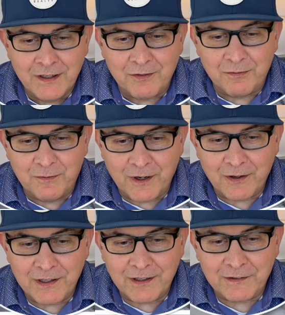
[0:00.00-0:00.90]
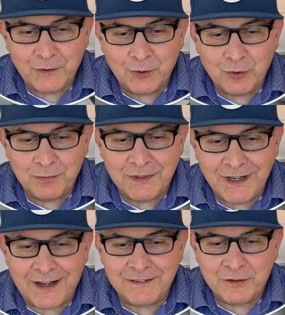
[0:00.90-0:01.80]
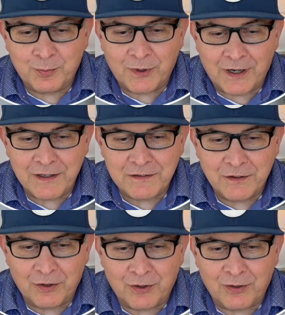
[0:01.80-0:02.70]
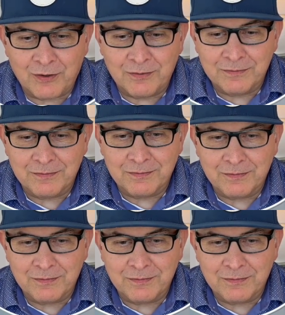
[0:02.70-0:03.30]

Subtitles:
Very nice home, not surprised at all.